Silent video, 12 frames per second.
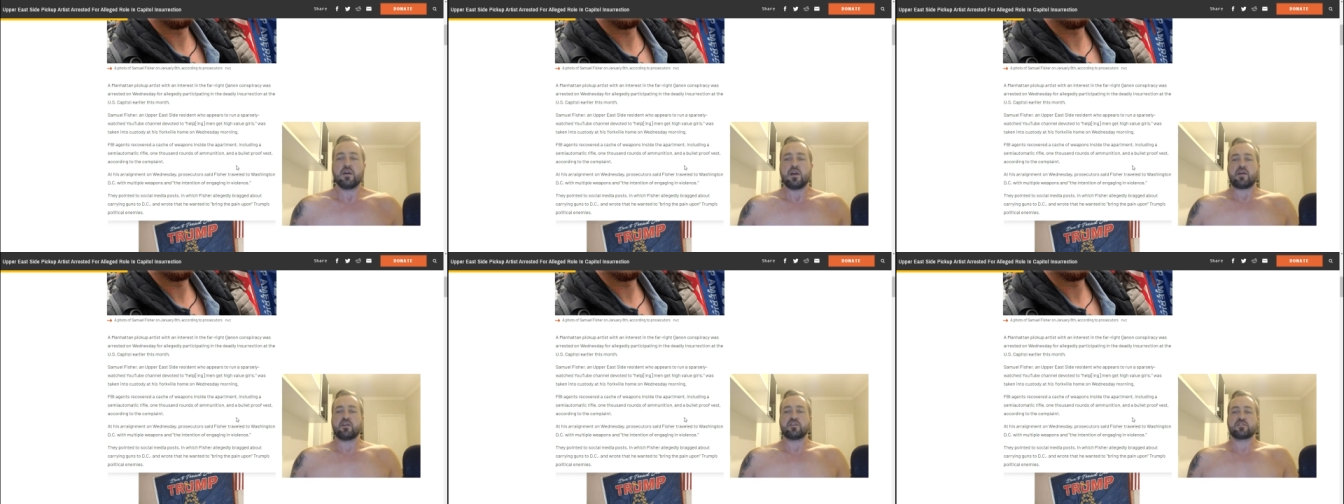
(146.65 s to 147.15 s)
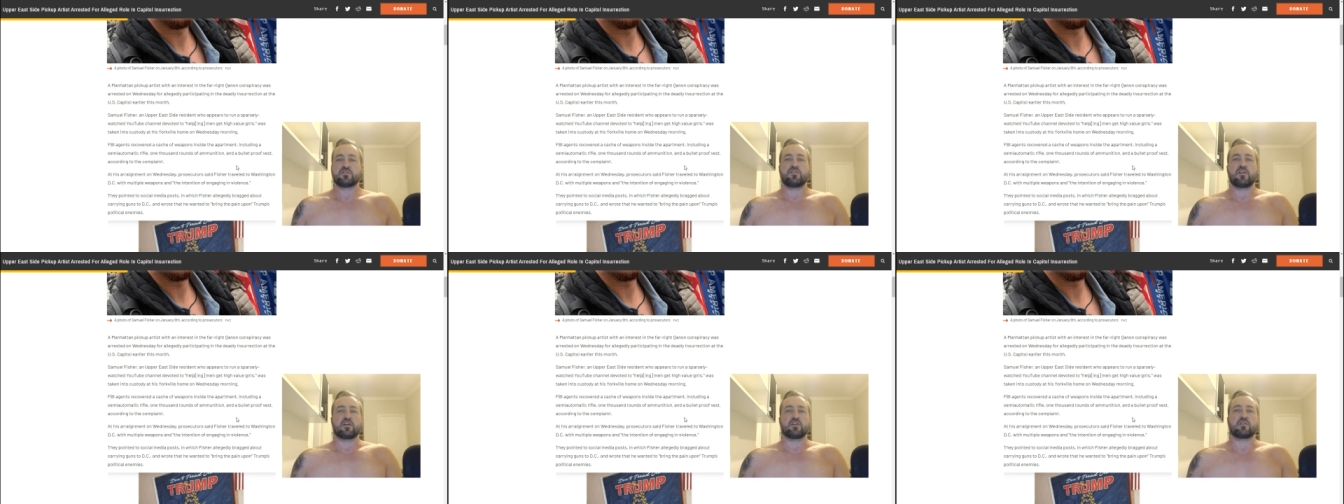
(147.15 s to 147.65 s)
Yeah, this is
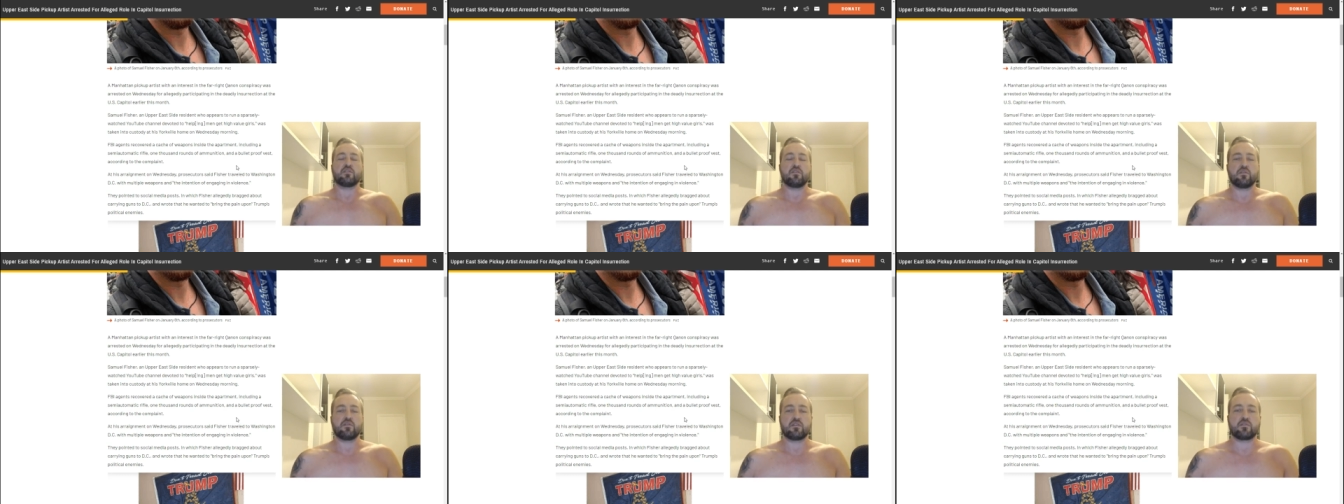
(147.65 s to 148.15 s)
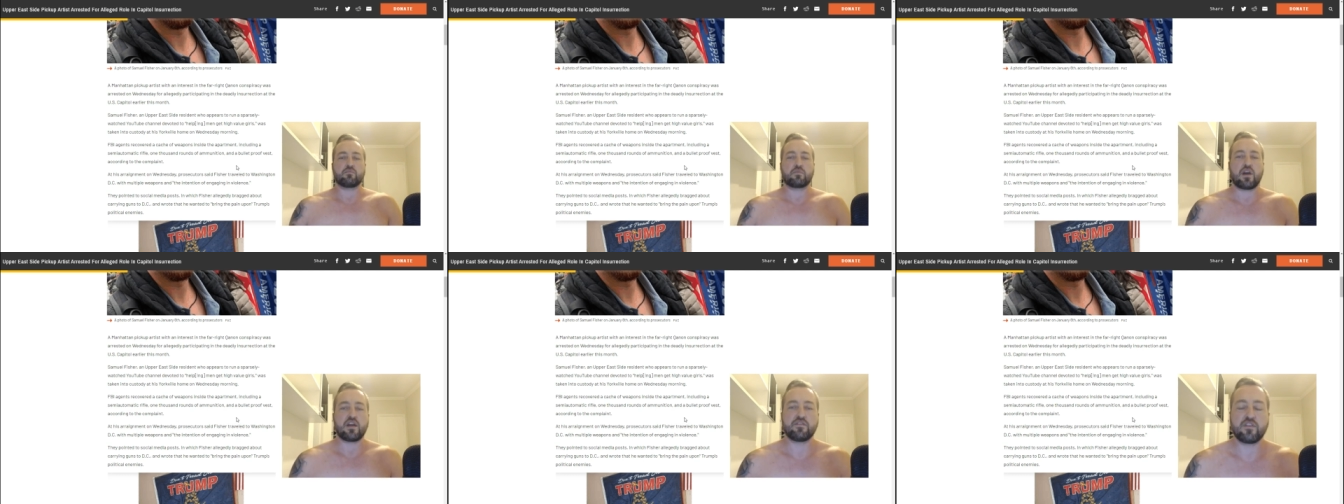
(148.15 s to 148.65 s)
fucking
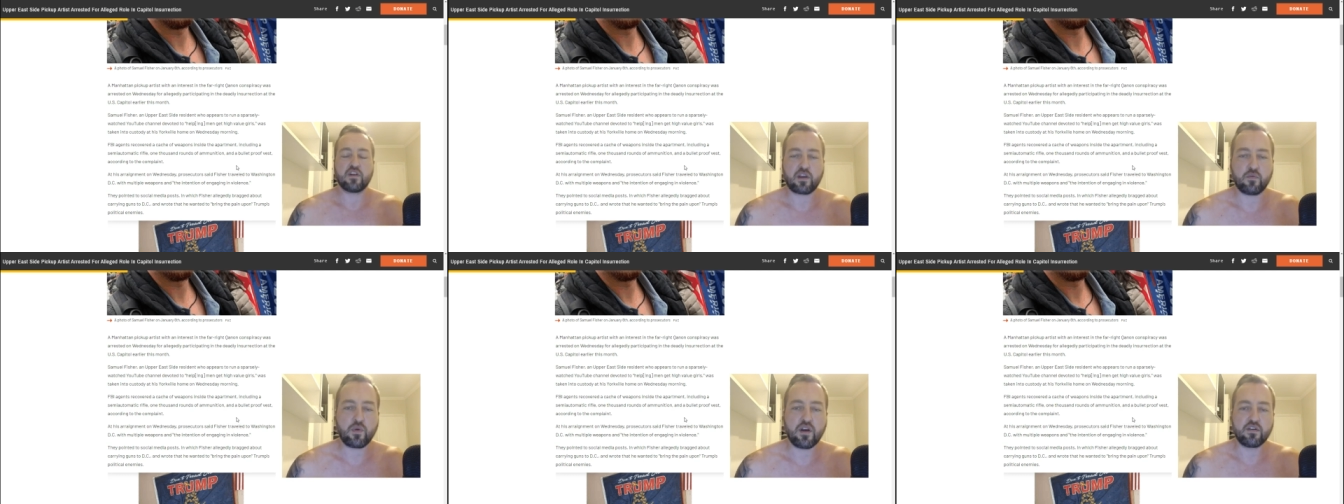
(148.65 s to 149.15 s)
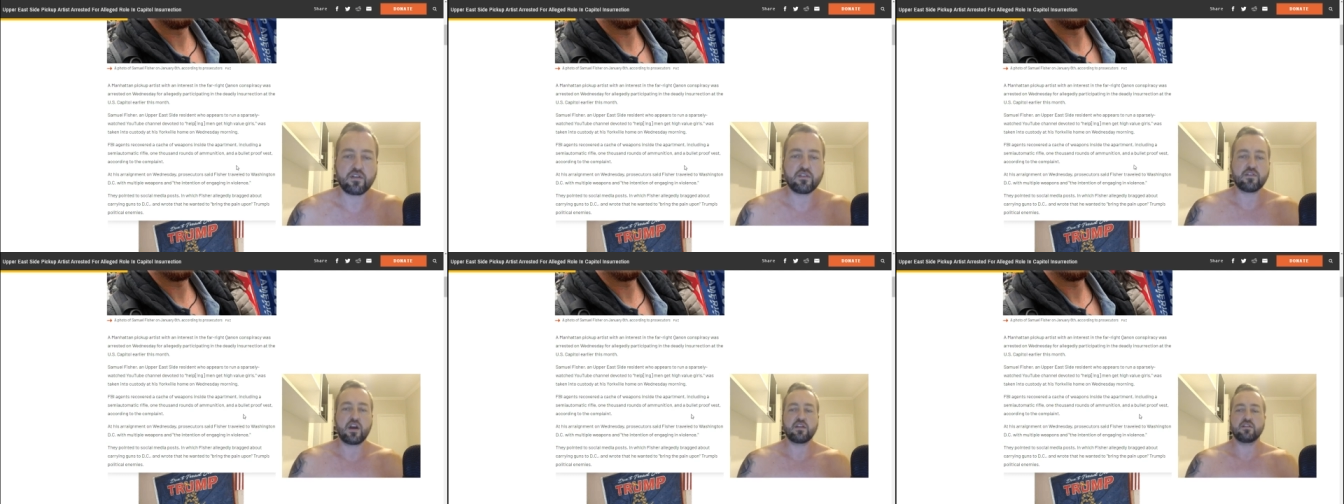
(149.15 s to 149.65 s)
kind of fucking weird,
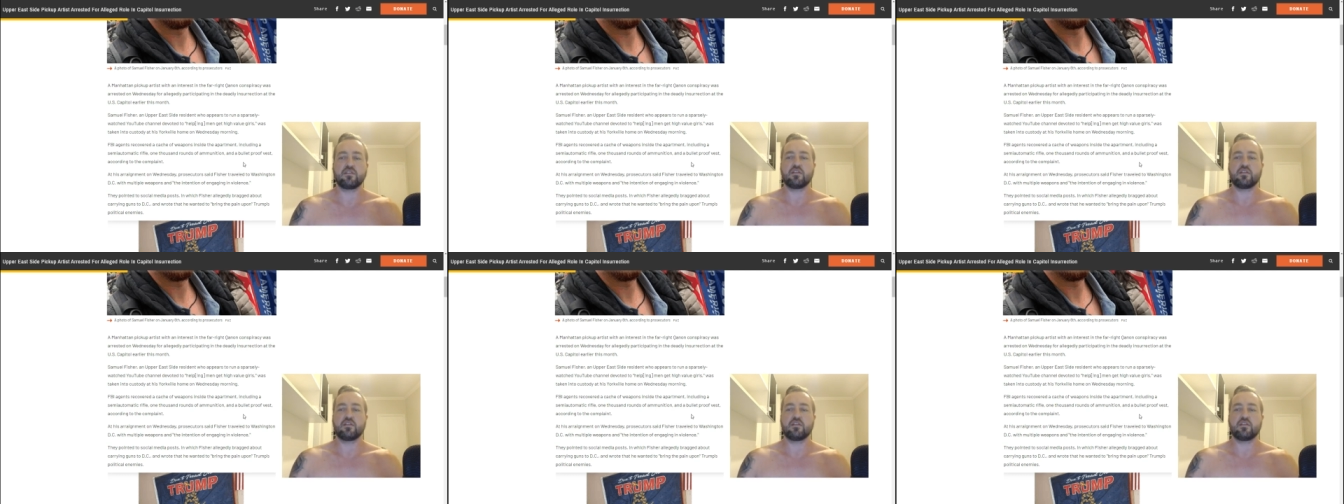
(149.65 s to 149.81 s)
right?